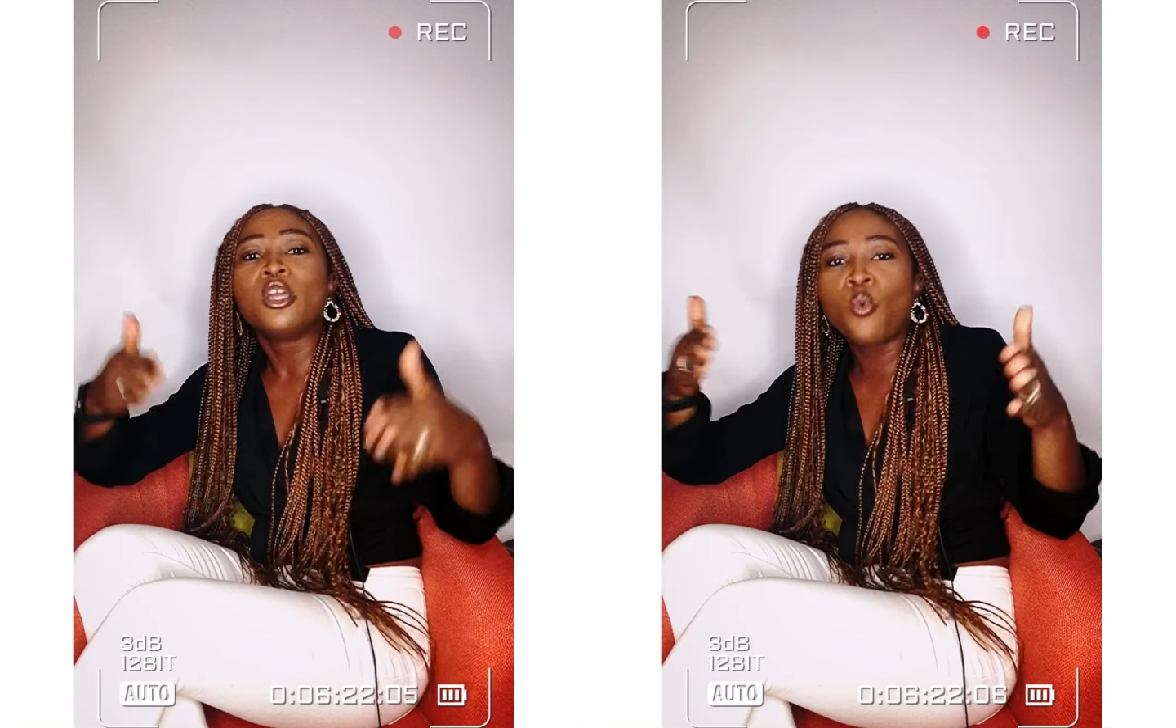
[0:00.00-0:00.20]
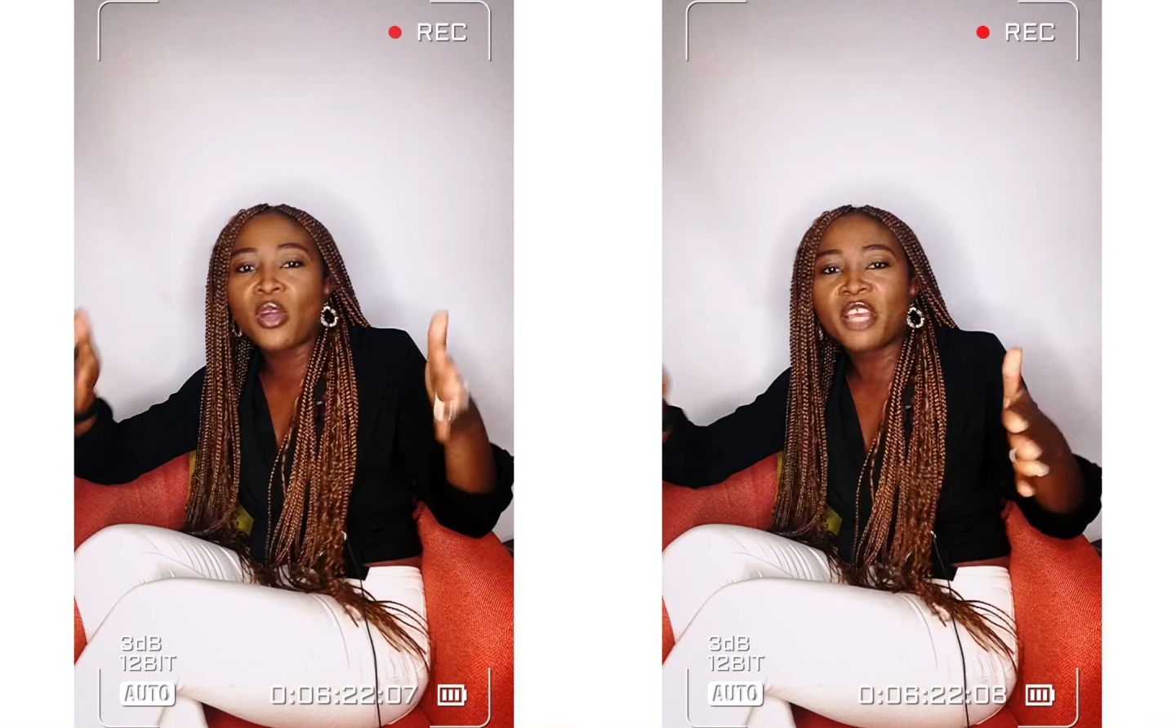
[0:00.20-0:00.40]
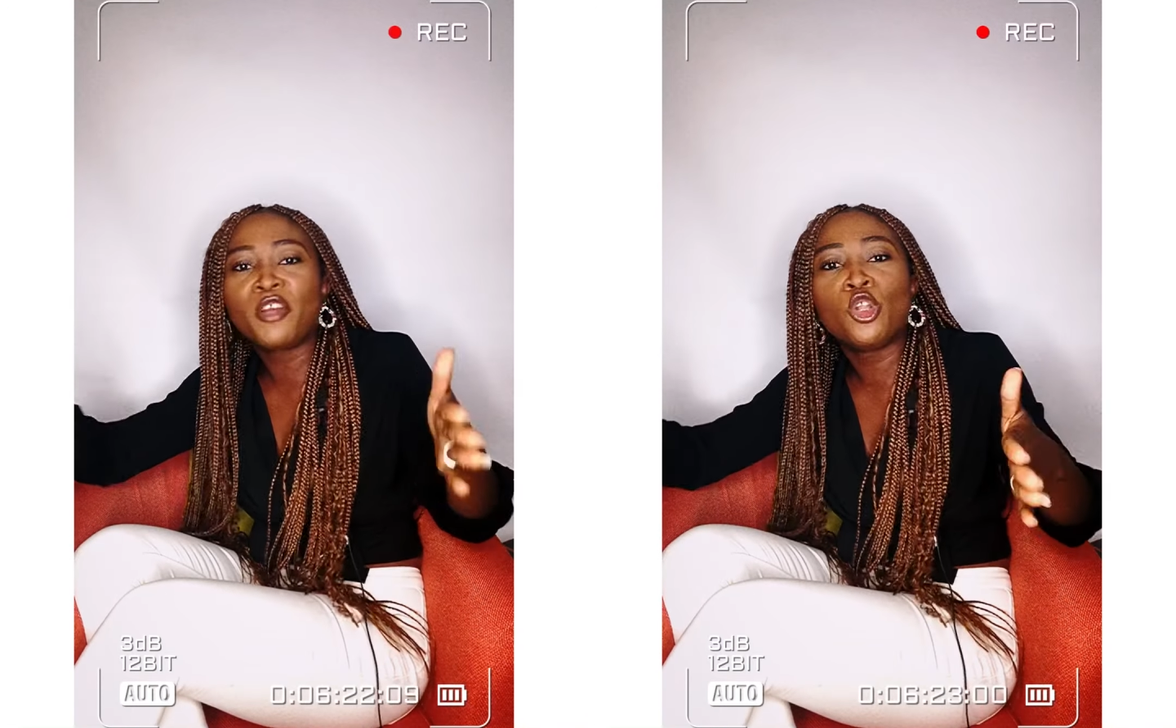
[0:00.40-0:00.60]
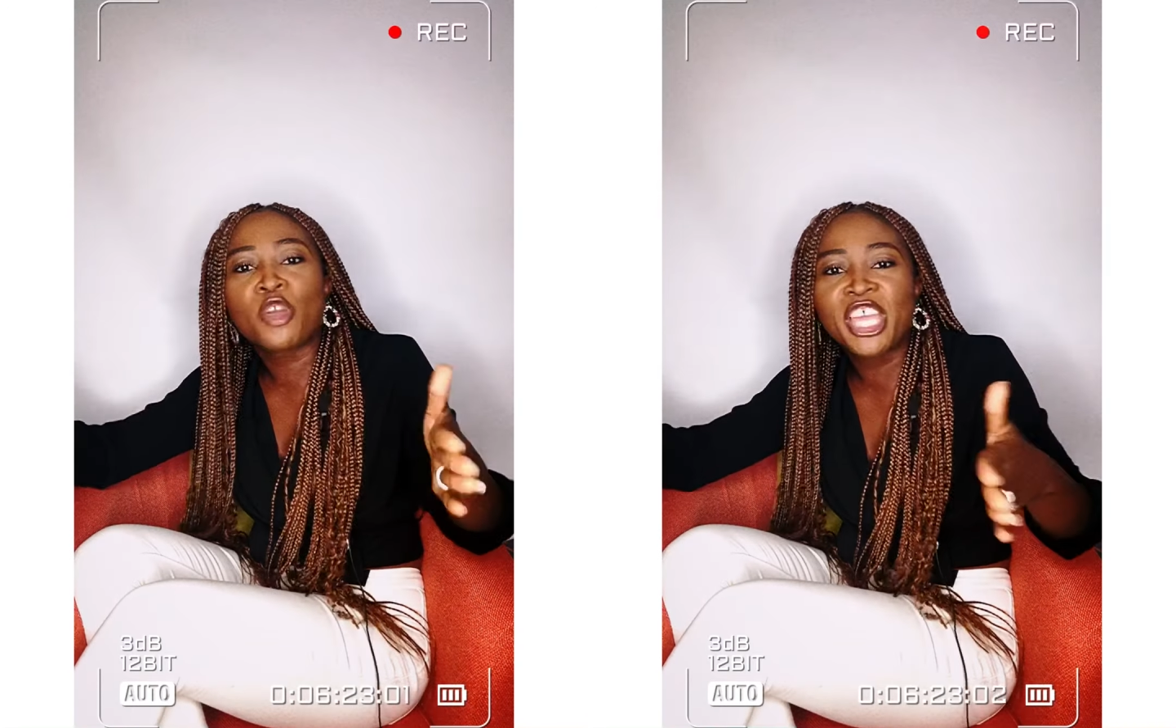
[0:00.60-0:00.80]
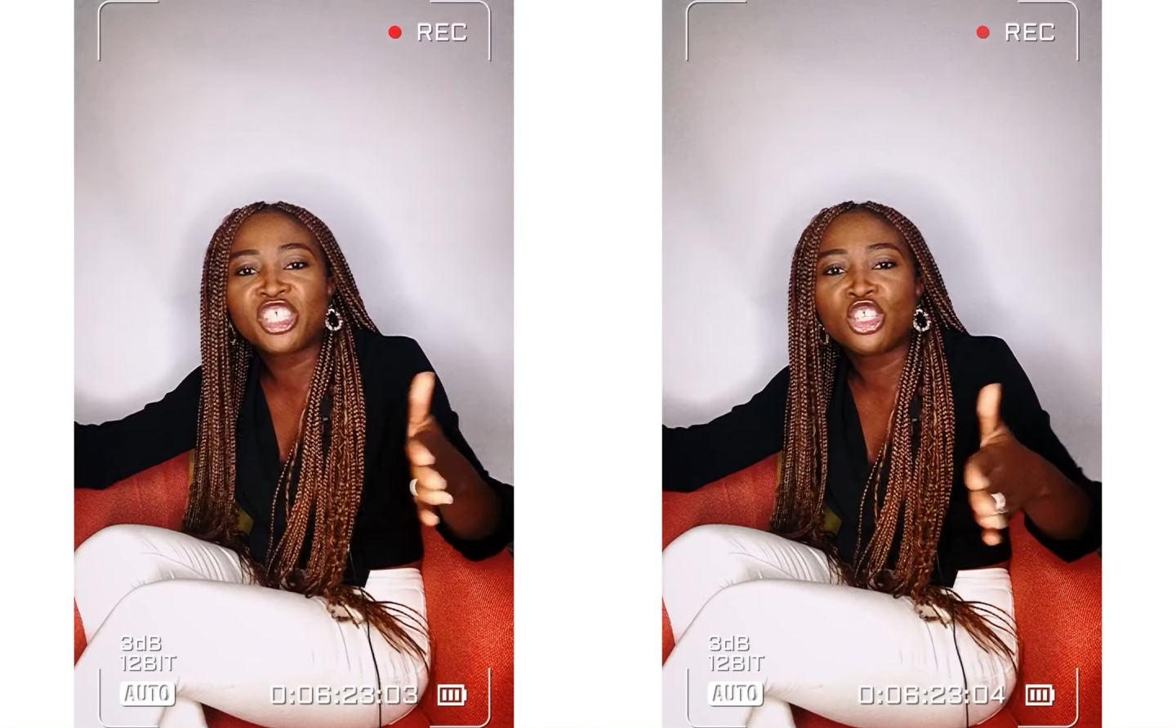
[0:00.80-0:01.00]
Whatever
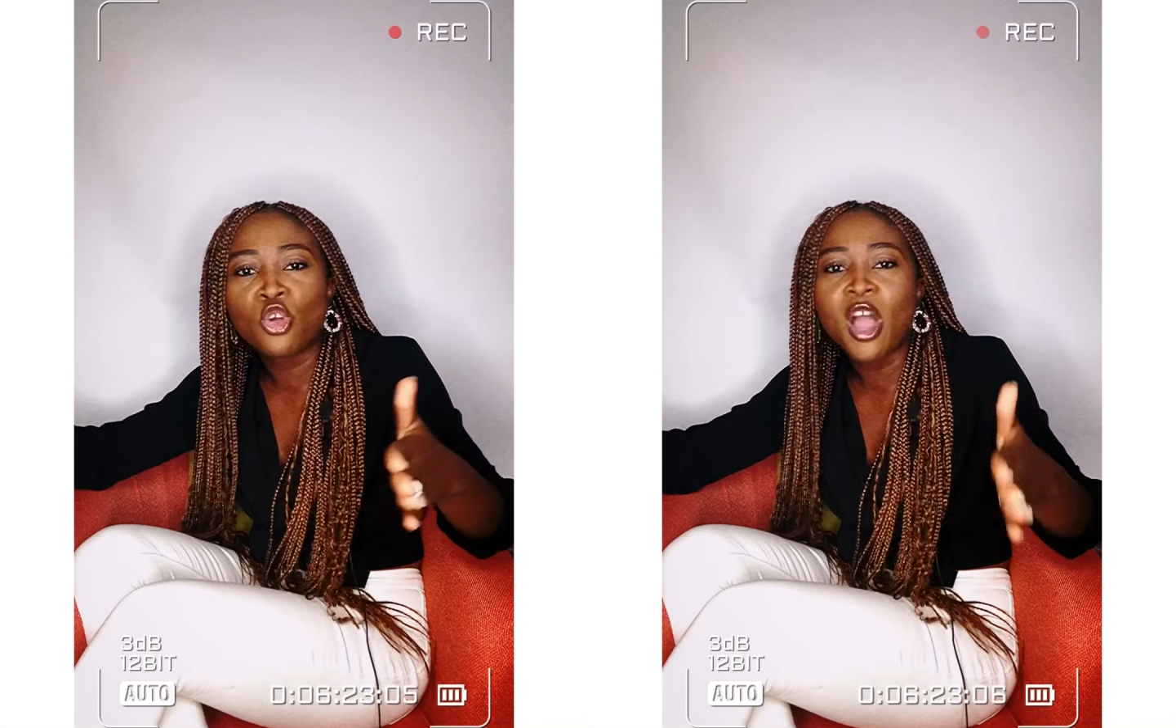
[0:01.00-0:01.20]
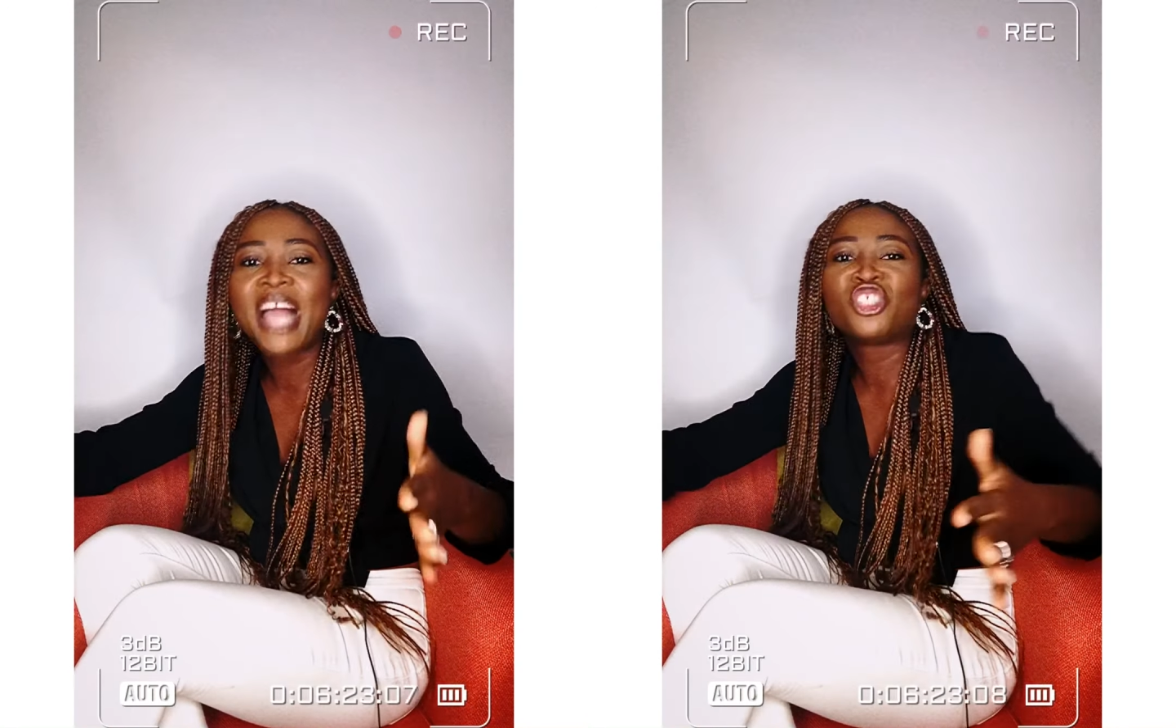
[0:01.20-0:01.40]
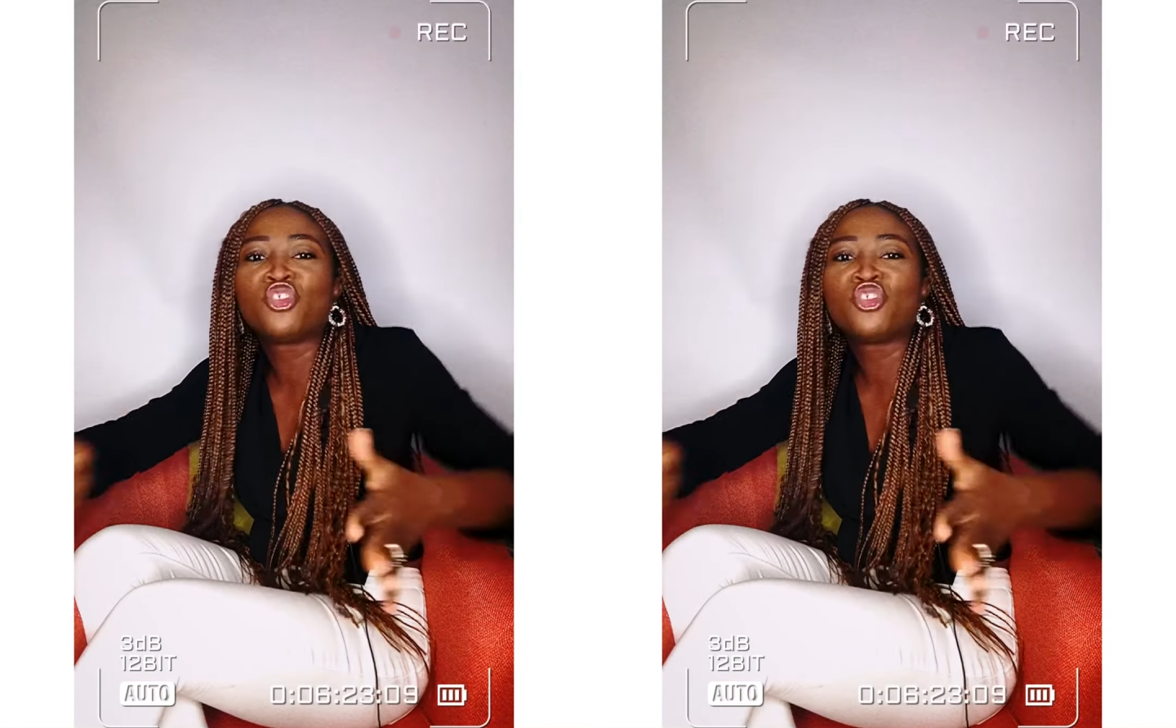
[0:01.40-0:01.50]
location you're at,